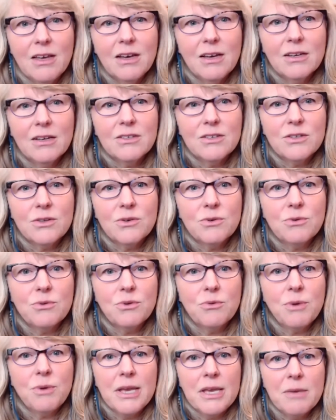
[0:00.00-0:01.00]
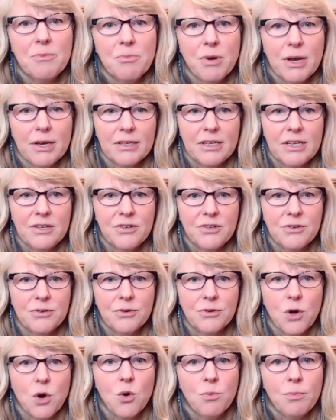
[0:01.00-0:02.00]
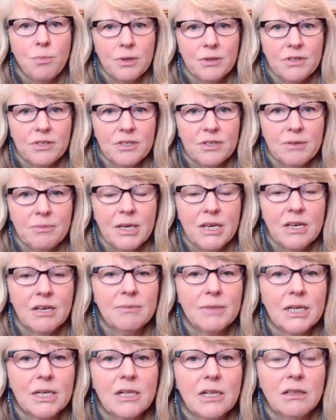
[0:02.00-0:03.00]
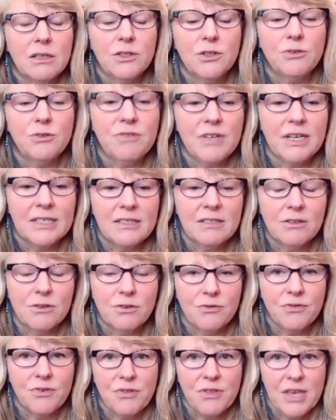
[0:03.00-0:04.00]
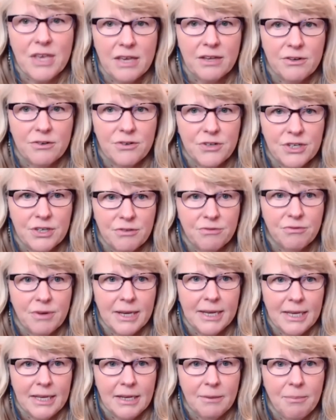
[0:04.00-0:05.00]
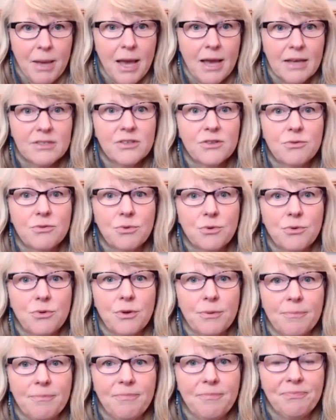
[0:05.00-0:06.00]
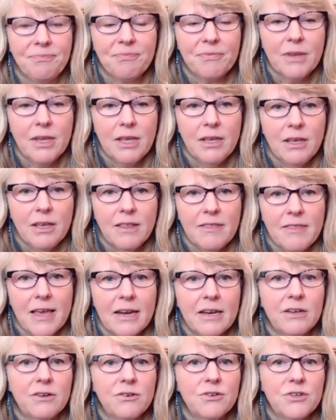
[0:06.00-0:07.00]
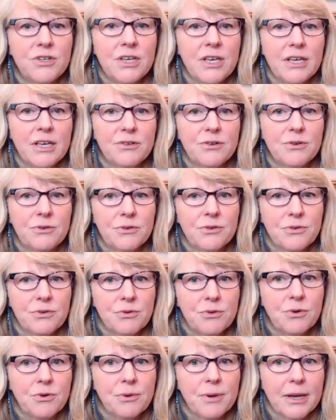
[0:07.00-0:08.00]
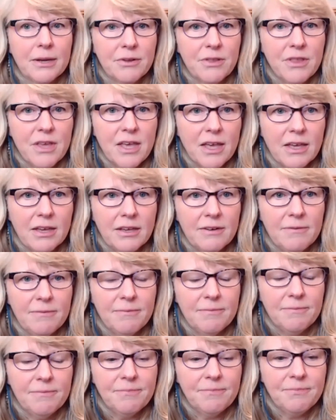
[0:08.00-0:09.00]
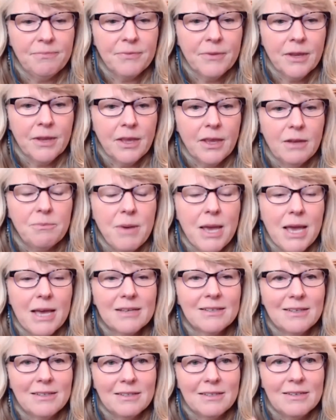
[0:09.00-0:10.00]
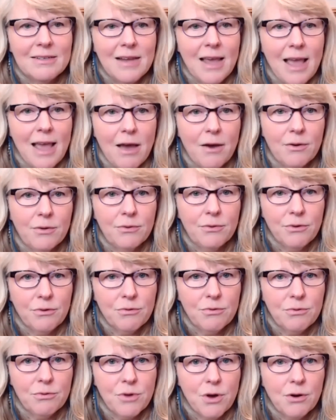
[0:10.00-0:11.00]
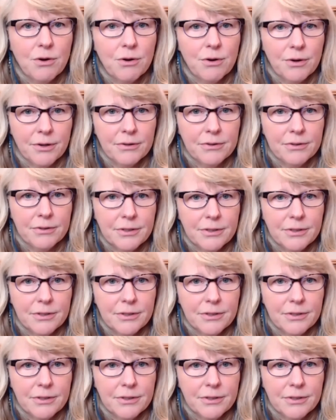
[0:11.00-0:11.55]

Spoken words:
So the Reiki practitioner opens to become a clear vessel for the energy of Reiki to pass through them. That energy enters through the crown of the head and passes down through the heart,